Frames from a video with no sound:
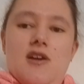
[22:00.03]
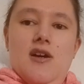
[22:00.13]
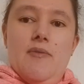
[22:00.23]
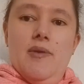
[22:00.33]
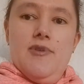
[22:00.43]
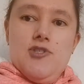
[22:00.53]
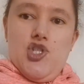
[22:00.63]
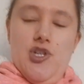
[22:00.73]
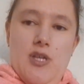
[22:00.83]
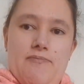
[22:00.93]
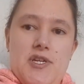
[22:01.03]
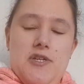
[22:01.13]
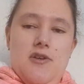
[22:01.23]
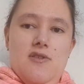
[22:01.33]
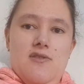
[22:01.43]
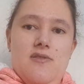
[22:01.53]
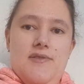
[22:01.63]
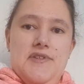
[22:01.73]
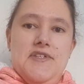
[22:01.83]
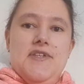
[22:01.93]
I might be able to show that better
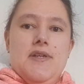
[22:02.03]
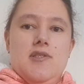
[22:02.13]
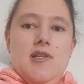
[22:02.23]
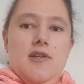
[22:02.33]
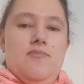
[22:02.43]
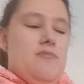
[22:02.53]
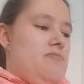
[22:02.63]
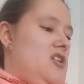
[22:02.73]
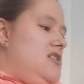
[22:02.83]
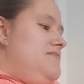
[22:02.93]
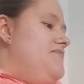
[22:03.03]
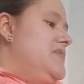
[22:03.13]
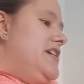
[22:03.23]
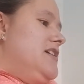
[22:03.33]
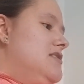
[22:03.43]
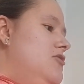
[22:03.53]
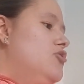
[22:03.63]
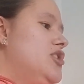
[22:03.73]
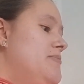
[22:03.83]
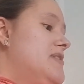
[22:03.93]
in the next clip. But yeah,
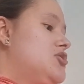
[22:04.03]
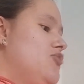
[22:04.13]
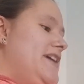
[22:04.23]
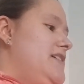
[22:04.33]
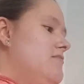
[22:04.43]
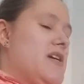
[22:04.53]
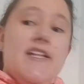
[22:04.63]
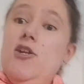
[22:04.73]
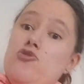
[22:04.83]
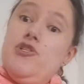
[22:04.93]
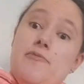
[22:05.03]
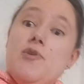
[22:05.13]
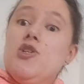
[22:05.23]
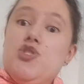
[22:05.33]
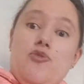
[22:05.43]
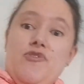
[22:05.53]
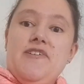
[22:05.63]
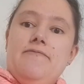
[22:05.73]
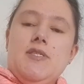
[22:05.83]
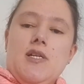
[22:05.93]
audiobook's great. Get the audiobook, don't read
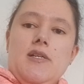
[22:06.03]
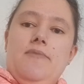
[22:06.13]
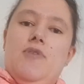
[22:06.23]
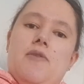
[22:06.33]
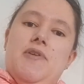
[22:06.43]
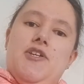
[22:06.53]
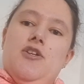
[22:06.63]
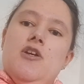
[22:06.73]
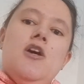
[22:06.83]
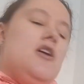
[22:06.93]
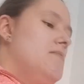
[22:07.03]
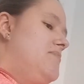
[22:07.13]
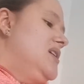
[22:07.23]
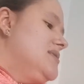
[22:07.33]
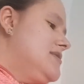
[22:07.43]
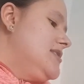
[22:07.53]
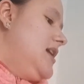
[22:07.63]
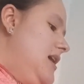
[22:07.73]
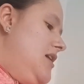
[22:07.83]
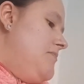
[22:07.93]
it physically, in my opinion. But
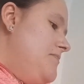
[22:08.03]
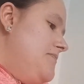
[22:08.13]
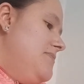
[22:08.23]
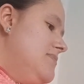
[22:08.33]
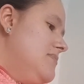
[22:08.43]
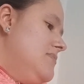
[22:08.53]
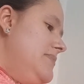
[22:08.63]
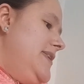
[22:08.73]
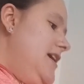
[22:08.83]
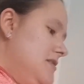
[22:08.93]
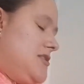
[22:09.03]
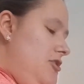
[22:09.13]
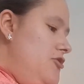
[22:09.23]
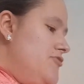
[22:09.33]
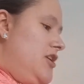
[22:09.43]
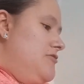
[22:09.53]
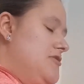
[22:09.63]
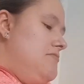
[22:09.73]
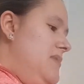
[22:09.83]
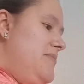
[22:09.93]
yeah, so who
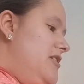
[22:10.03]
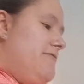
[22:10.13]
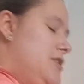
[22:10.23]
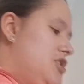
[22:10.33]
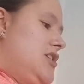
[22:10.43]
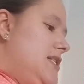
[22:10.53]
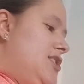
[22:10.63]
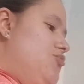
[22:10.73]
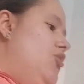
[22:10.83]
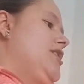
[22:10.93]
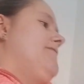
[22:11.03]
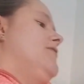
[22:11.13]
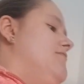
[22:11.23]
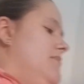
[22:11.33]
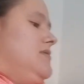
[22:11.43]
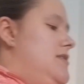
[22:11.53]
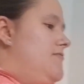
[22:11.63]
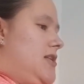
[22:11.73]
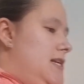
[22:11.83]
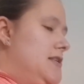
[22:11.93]
knows? Maybe I'll finish at least one of them
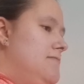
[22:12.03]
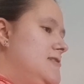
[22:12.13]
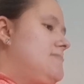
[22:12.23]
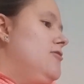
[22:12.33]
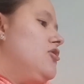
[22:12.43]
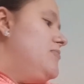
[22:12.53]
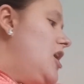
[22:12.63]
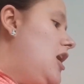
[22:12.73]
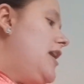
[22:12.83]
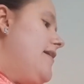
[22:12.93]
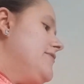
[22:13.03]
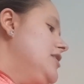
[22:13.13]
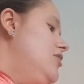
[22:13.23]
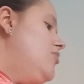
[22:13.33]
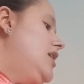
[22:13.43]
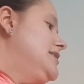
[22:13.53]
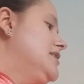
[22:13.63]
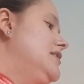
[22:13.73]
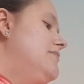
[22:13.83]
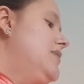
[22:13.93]
by the end of this vlog, but I have no idea.